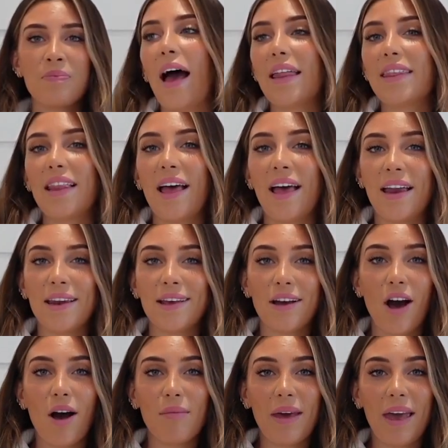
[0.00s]
And then
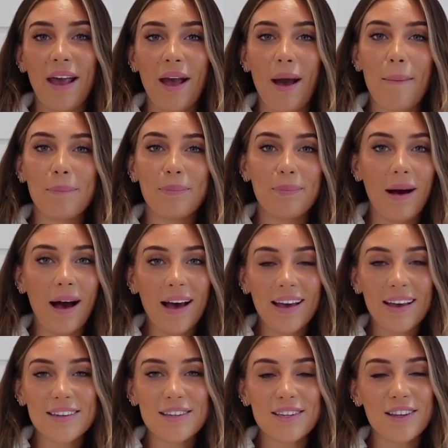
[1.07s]
coming
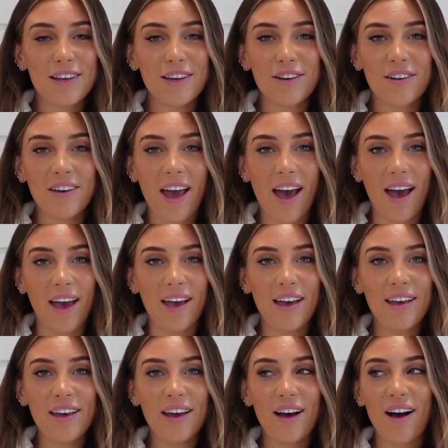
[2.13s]
back to the
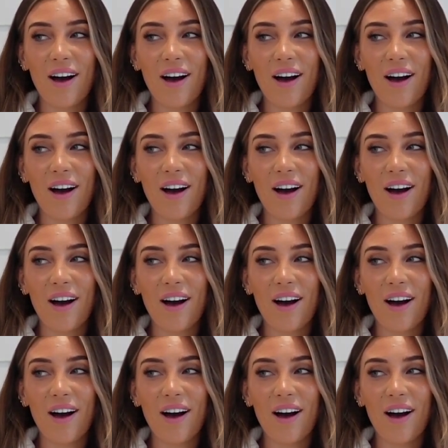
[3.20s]
UK,